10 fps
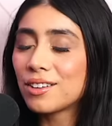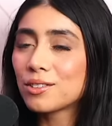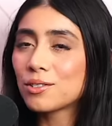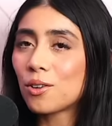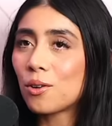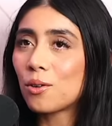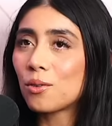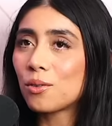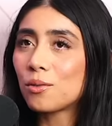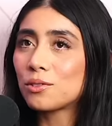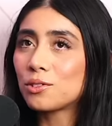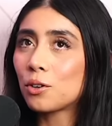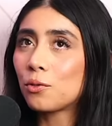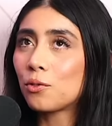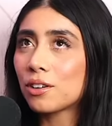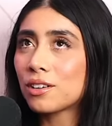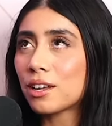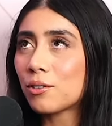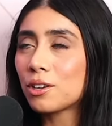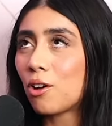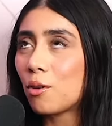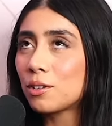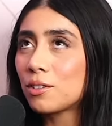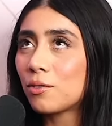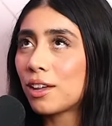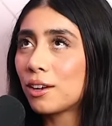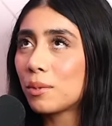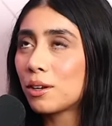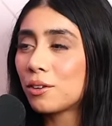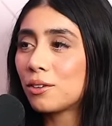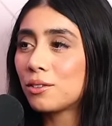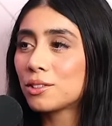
So to feel because I already call myself an anime girl,